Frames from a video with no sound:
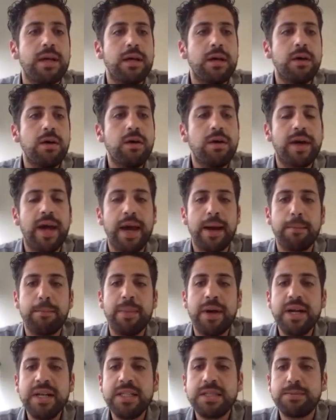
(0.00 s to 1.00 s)
Okay,
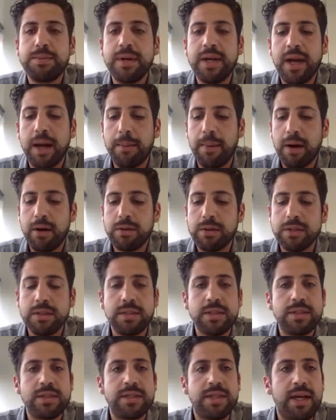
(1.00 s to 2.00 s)
but let's speak
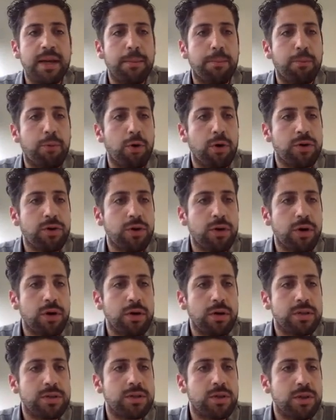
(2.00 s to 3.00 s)
about the
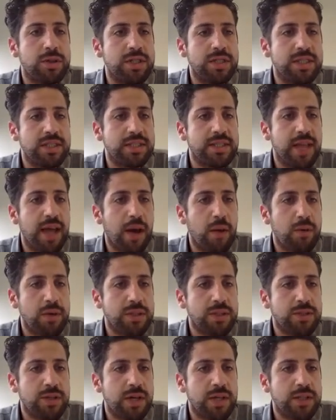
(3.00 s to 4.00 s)
protocol. So this is our
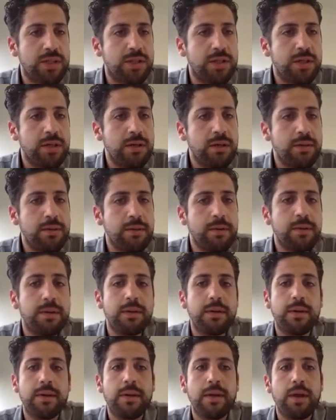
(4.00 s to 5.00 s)
structure.
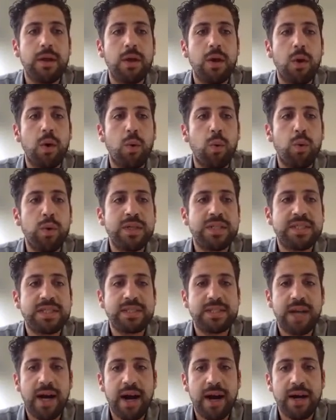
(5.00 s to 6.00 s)
We
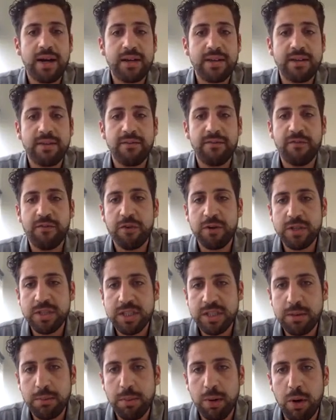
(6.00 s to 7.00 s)
start
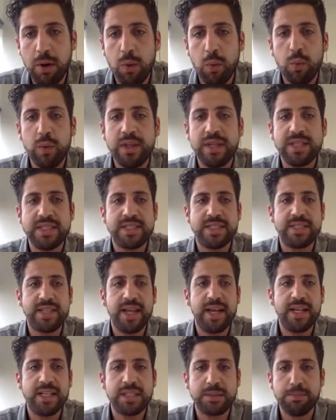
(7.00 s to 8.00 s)
first of all with the
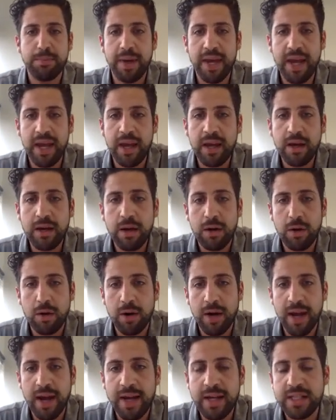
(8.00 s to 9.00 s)
stains bake.
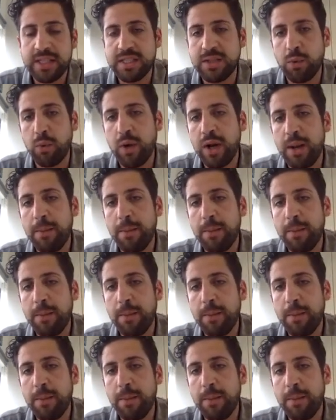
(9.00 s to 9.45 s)
Okay, it's really